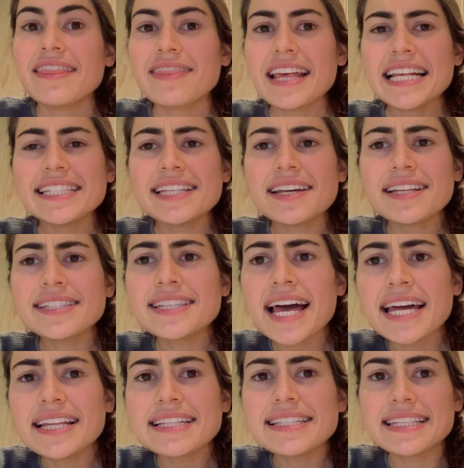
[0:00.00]
They set
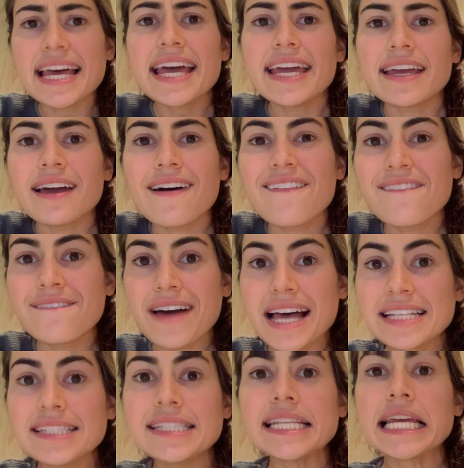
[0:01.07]
aside a day of
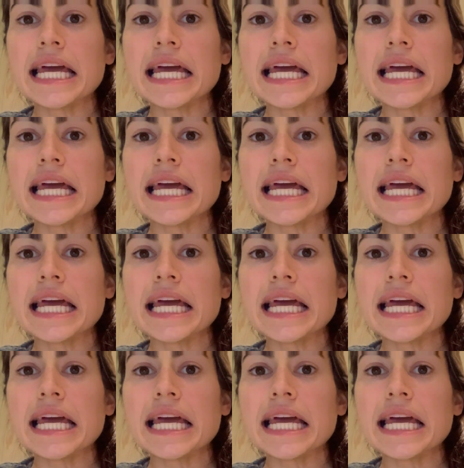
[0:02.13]
fasting